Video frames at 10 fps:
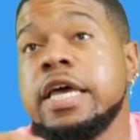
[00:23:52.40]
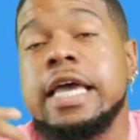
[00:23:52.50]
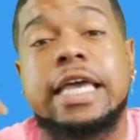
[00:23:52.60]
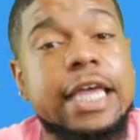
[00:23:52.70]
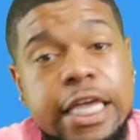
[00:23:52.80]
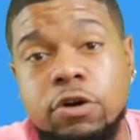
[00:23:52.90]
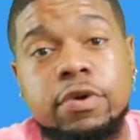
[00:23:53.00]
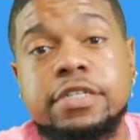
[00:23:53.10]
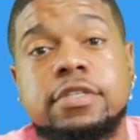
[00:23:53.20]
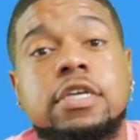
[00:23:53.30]
and
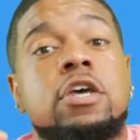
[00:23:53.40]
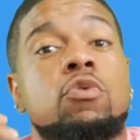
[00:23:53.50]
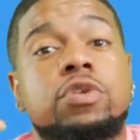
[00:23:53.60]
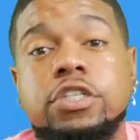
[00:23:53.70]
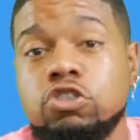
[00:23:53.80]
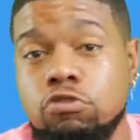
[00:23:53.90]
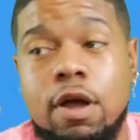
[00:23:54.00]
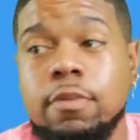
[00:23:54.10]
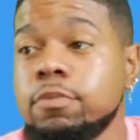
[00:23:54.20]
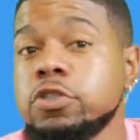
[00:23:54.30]
interesting when it's
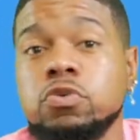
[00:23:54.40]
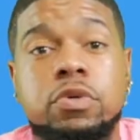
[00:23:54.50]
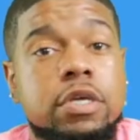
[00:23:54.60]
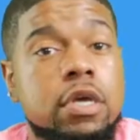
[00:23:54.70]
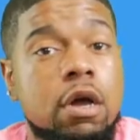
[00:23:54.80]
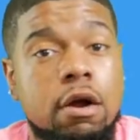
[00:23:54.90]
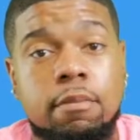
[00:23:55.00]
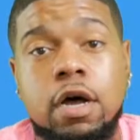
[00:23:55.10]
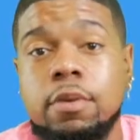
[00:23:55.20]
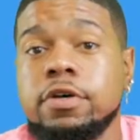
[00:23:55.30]
drama between her
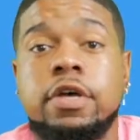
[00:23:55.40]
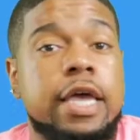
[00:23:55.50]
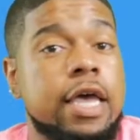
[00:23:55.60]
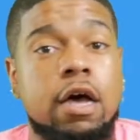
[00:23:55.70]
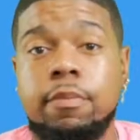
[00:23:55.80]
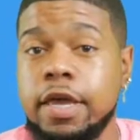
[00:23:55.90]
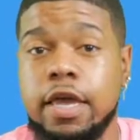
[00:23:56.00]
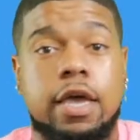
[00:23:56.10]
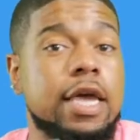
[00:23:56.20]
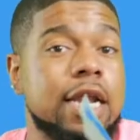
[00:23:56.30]
mama and her
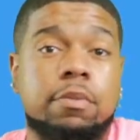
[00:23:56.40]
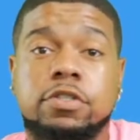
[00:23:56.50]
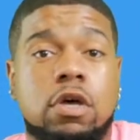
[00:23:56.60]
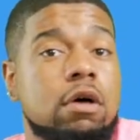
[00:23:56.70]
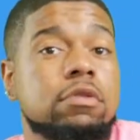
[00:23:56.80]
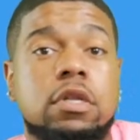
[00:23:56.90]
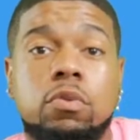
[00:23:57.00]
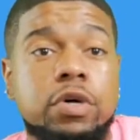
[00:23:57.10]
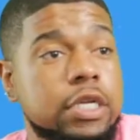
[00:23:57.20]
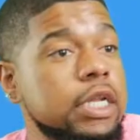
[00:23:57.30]
man, and I'm just calling it
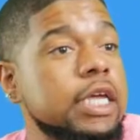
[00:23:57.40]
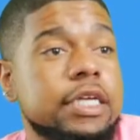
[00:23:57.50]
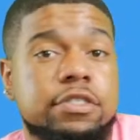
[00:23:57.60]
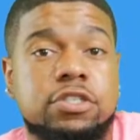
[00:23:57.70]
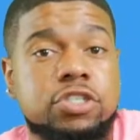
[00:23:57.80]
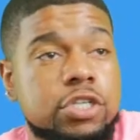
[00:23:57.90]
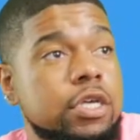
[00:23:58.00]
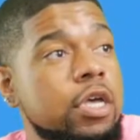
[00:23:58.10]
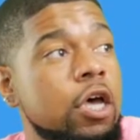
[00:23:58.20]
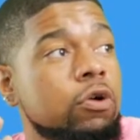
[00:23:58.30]
what it is. The
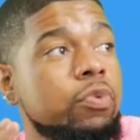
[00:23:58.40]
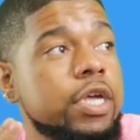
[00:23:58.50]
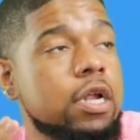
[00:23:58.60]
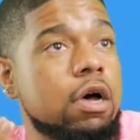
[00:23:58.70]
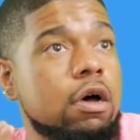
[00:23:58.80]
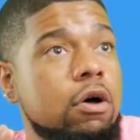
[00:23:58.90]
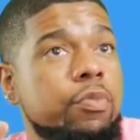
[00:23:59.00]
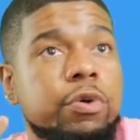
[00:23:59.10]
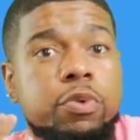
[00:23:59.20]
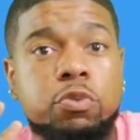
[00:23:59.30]
shit
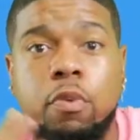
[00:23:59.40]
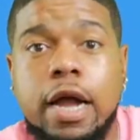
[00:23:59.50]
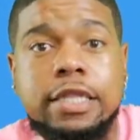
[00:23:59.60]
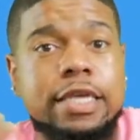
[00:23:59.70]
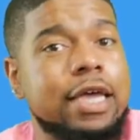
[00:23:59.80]
with Riley and